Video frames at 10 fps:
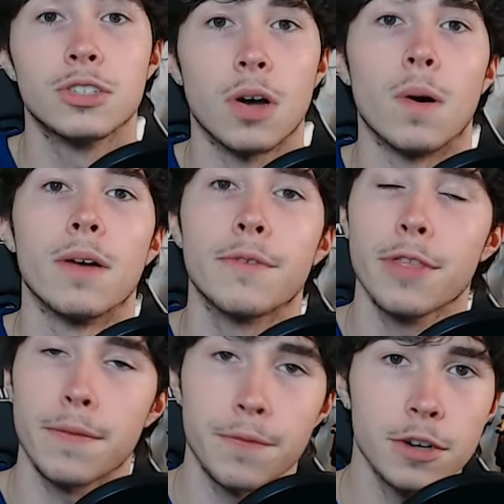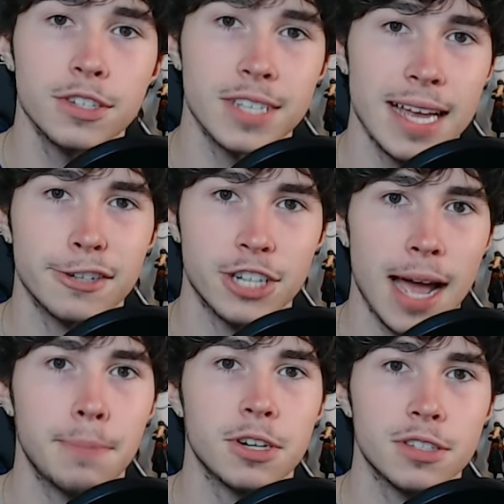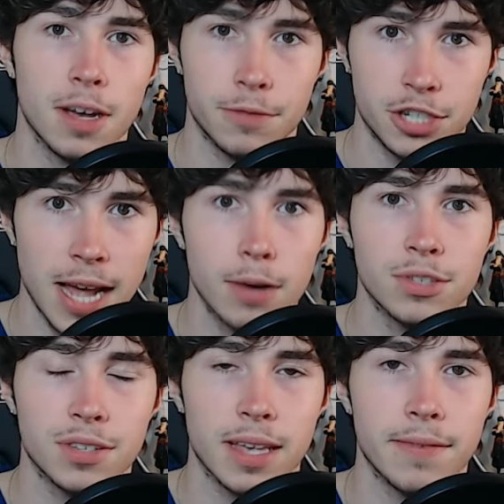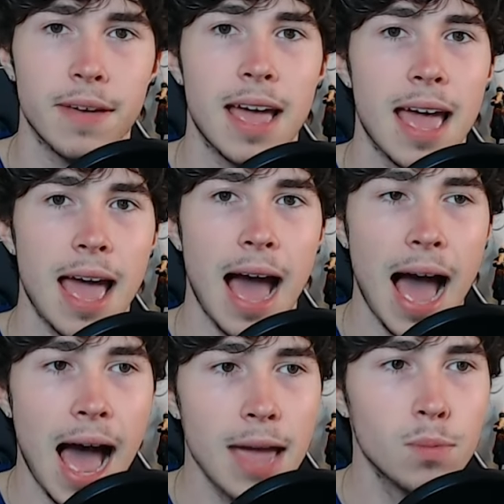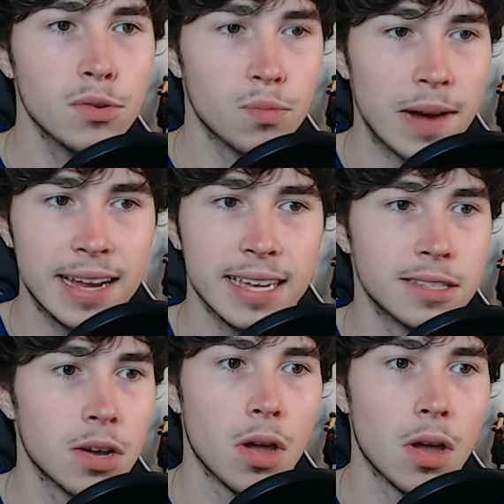So for the first 10 chapters of Shadow Slave, I would rank it